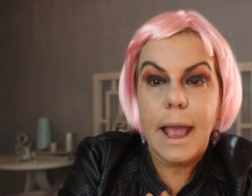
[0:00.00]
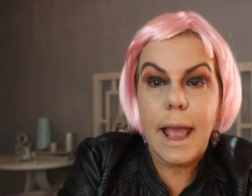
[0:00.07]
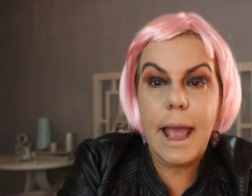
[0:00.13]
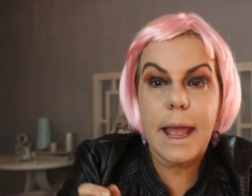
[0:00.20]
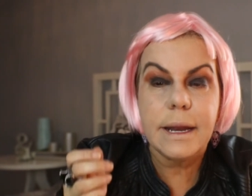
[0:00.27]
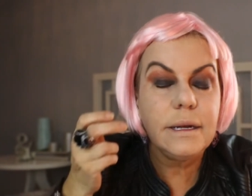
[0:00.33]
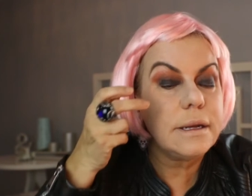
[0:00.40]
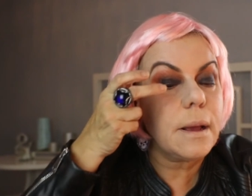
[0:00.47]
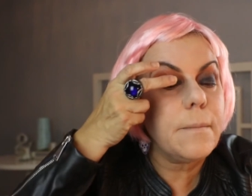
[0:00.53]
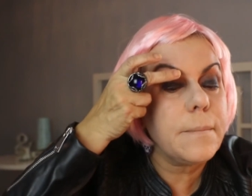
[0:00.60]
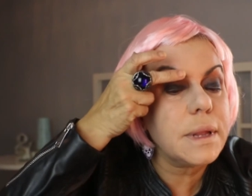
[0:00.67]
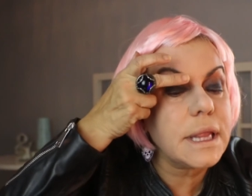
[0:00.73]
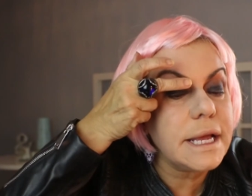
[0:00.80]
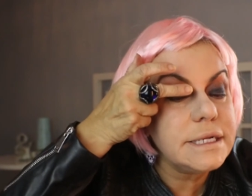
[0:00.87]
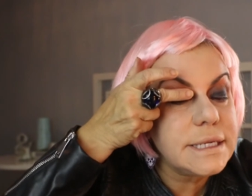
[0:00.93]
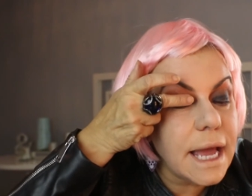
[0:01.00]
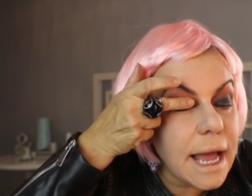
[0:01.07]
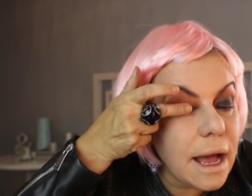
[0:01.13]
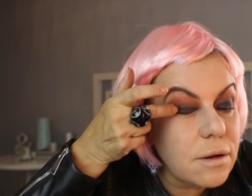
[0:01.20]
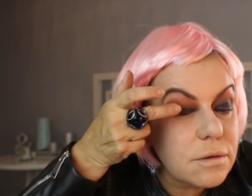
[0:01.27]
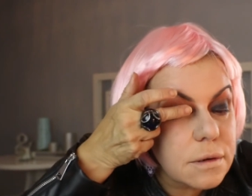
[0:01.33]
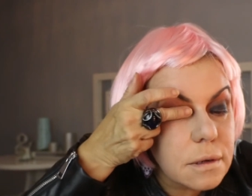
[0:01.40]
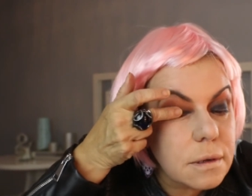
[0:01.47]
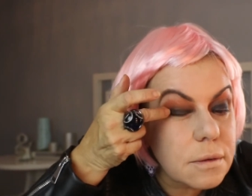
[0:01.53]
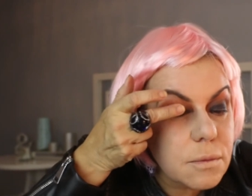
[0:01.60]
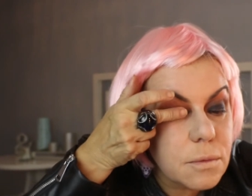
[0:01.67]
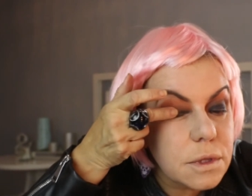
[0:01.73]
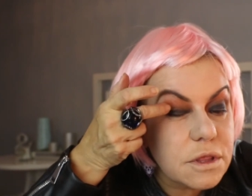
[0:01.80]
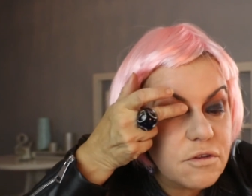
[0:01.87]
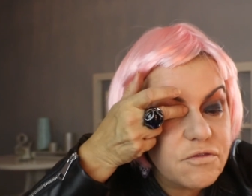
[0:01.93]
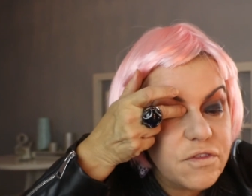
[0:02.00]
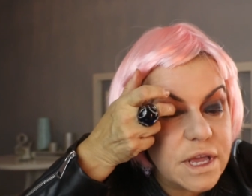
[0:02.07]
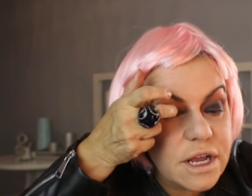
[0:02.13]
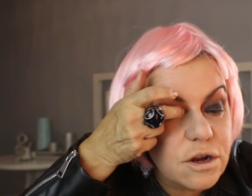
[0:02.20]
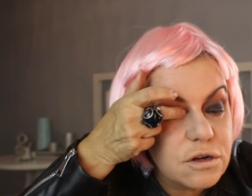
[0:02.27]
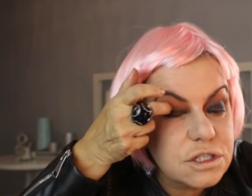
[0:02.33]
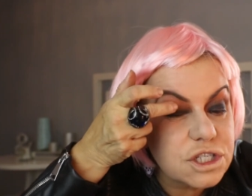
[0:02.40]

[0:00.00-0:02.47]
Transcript: And blend out with your finger